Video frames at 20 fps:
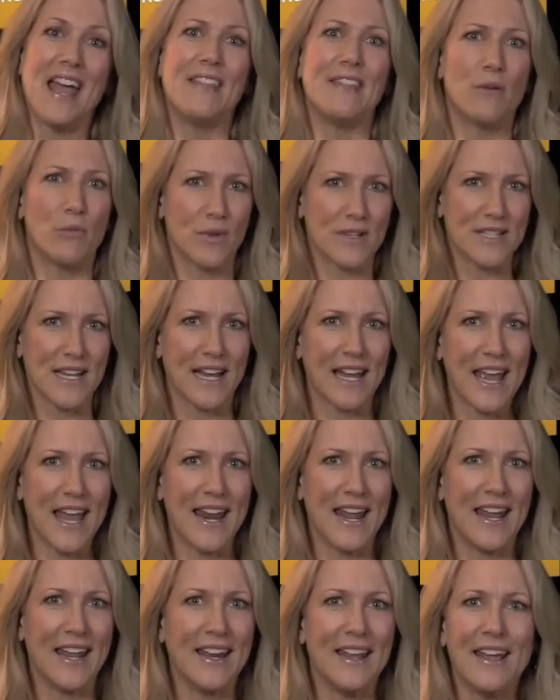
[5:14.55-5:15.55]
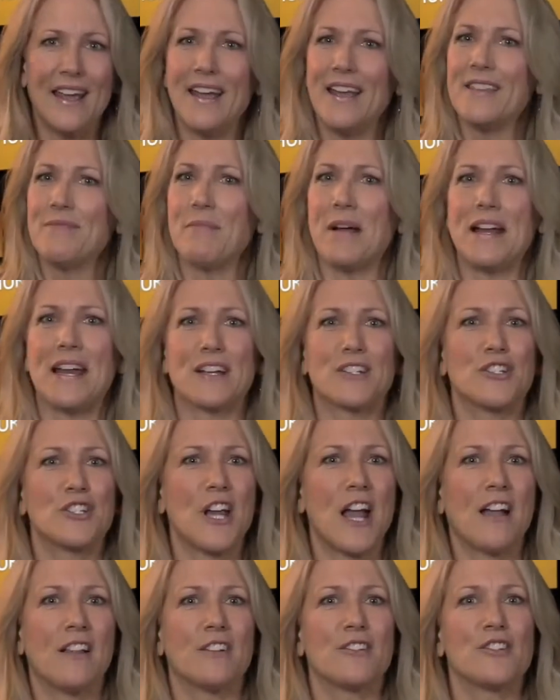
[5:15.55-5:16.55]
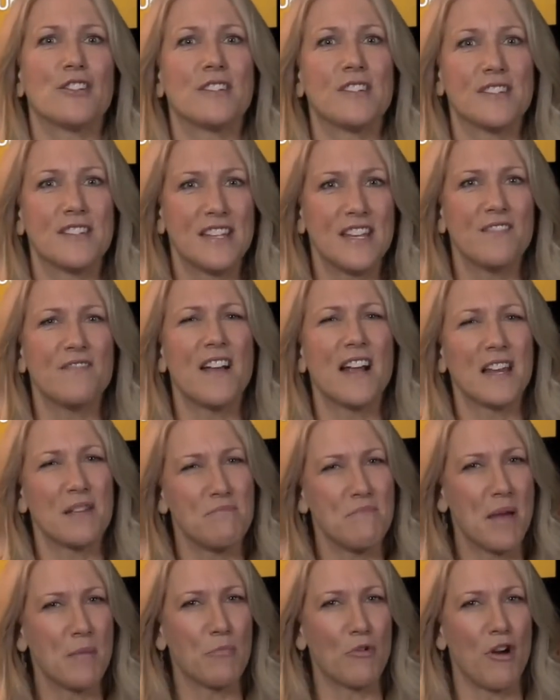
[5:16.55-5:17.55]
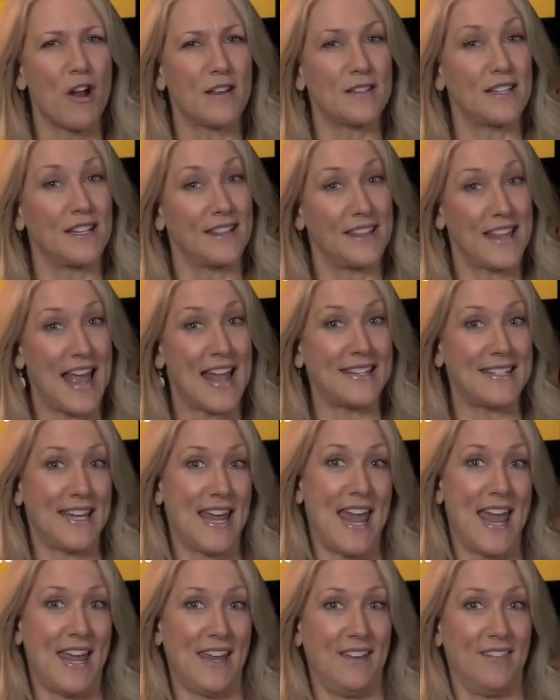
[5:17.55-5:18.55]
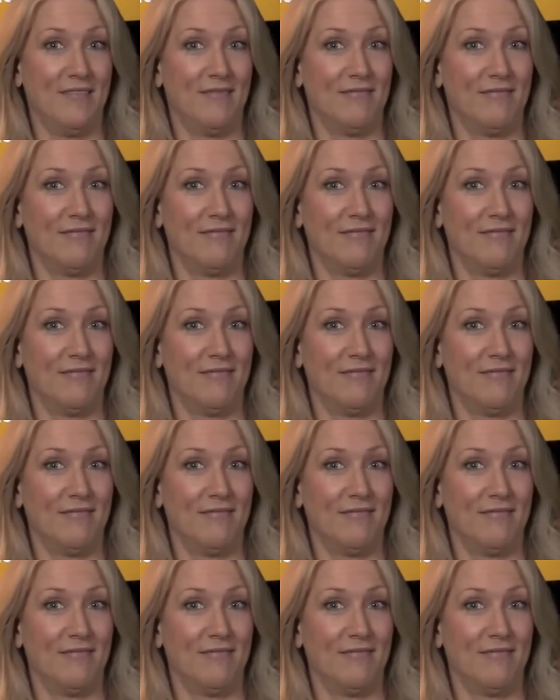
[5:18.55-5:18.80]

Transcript: And then once I get it, my next challenge is to see if I can memorize it that day.